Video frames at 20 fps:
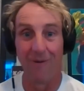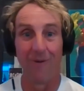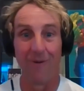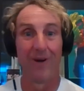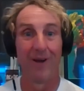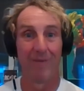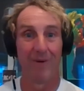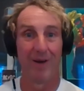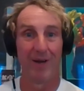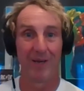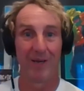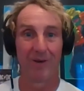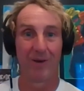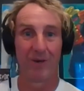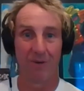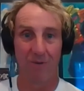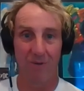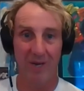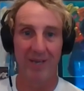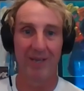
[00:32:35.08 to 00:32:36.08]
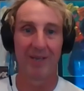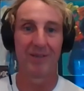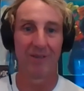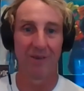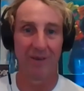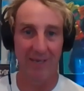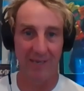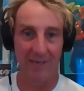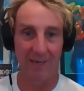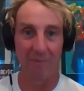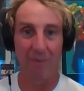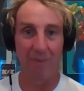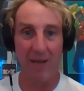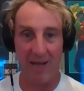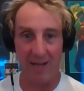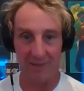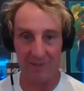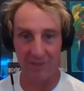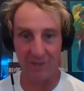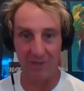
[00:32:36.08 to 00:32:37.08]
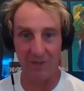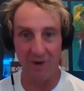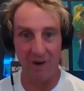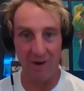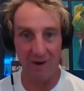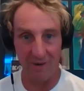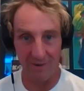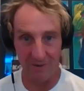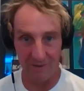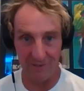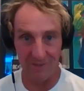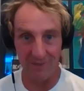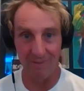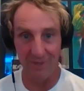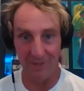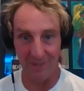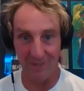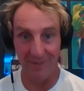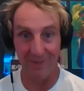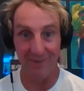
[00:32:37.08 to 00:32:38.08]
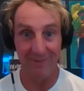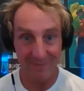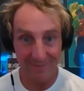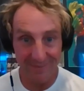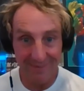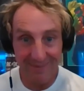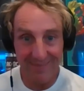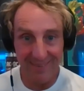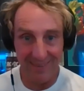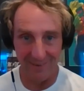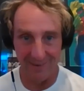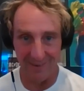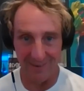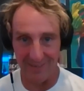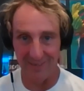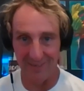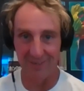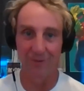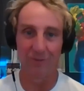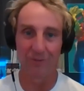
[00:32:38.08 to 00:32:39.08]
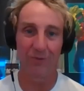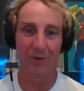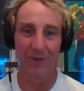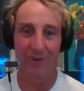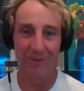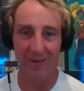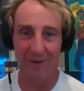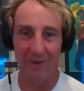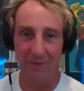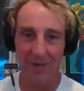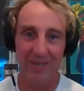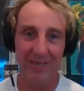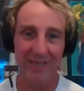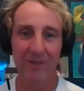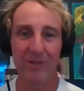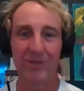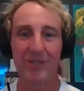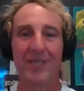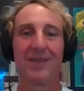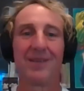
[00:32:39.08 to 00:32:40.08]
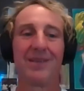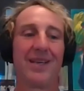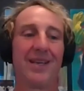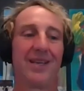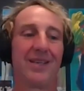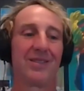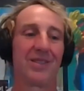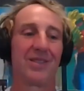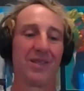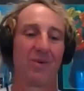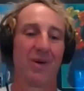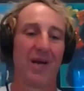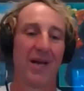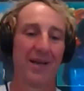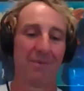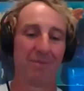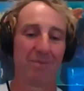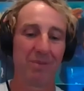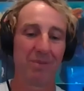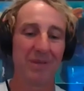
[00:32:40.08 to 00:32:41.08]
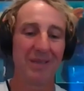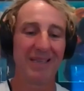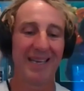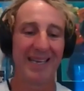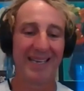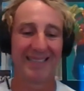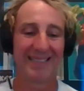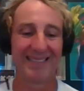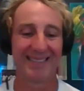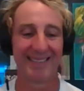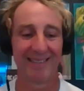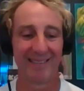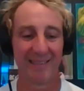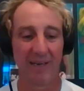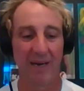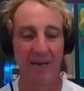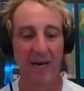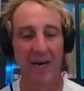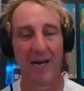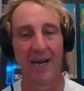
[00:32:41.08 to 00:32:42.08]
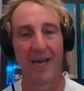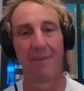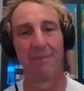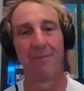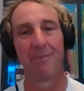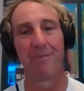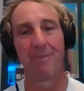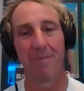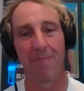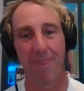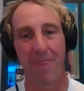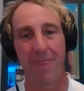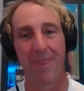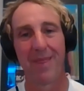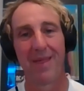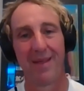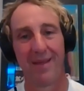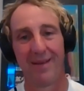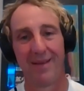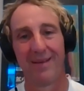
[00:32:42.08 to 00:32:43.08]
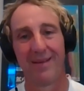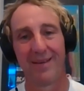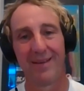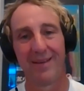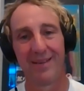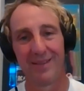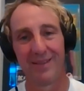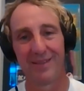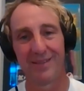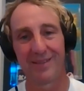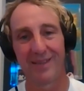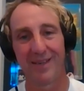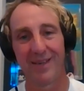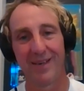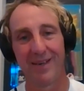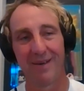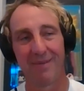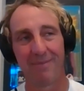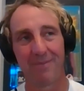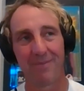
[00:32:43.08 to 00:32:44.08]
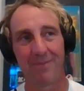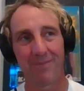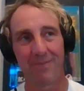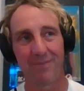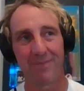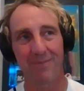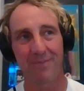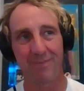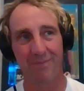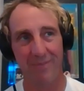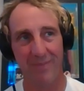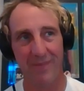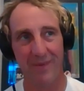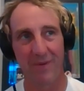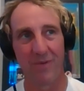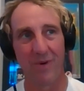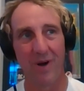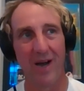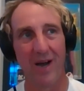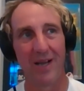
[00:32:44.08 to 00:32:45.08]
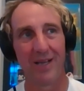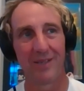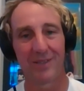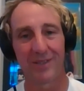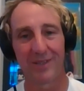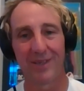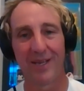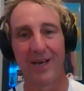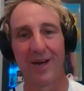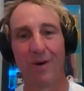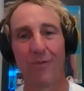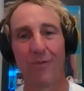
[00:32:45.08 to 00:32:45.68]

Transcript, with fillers: Or am I going to wait until I got to pass a car or somebody, you know, I get on the freeway? using things in the right place and time is um, wise and